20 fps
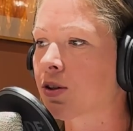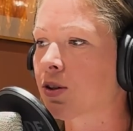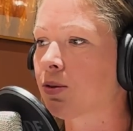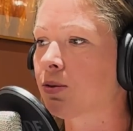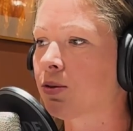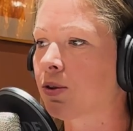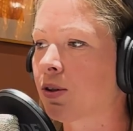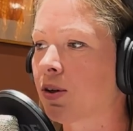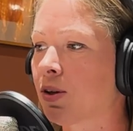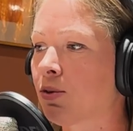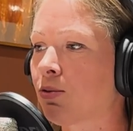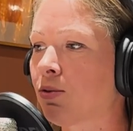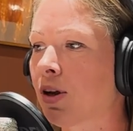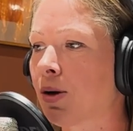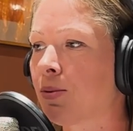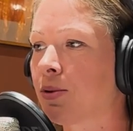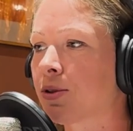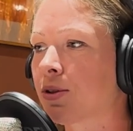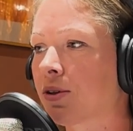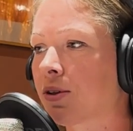of an
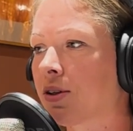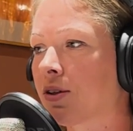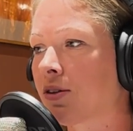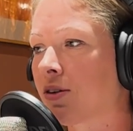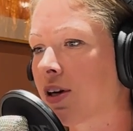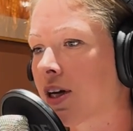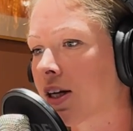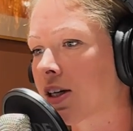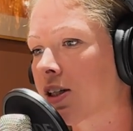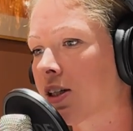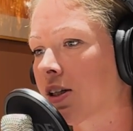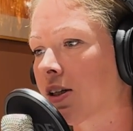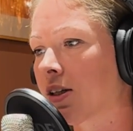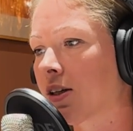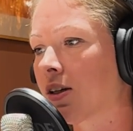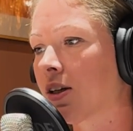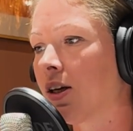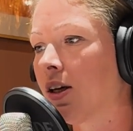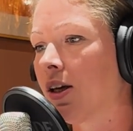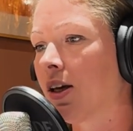inflammatory
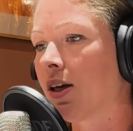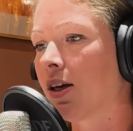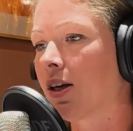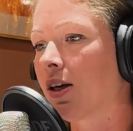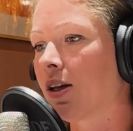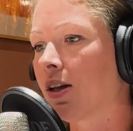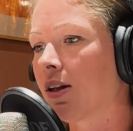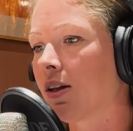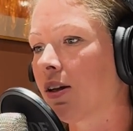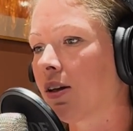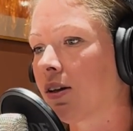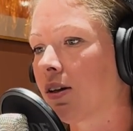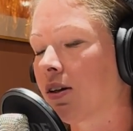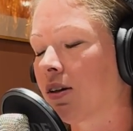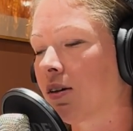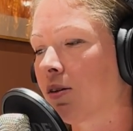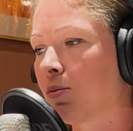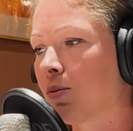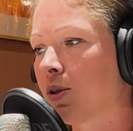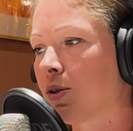reaction
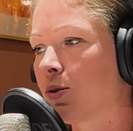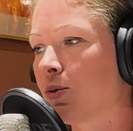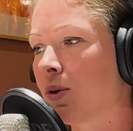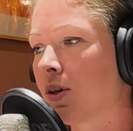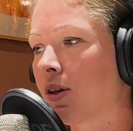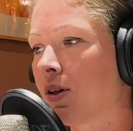between